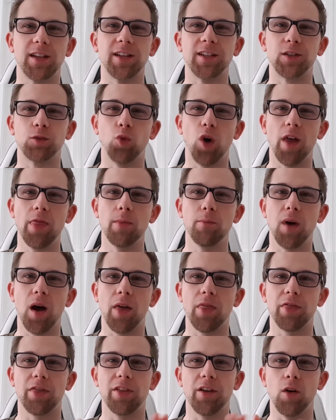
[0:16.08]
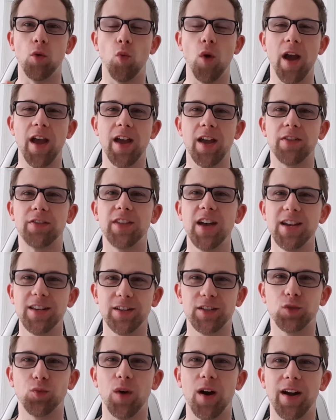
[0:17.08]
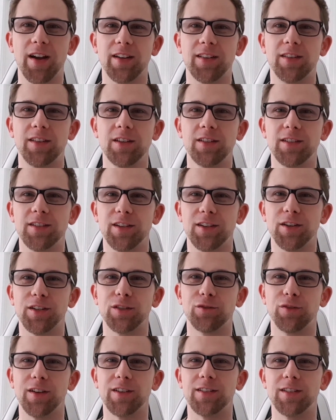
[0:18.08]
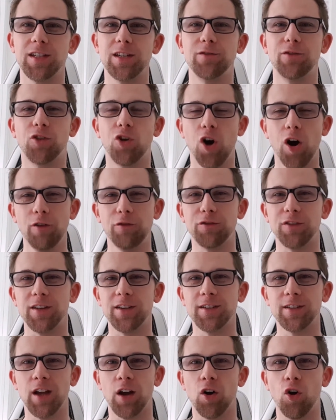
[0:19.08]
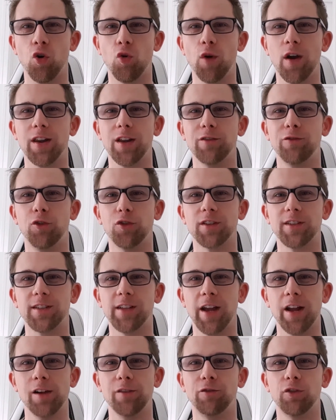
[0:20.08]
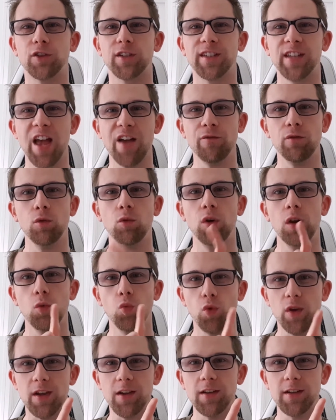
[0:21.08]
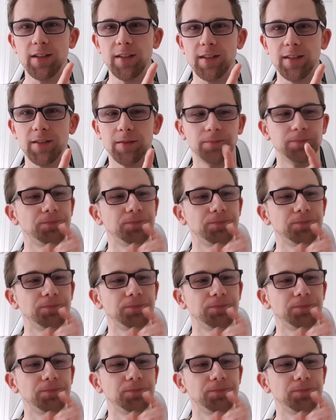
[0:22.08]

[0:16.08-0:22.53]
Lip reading: is 1 month away, and that is why this year's Festive coffees are already for sale for several weeks.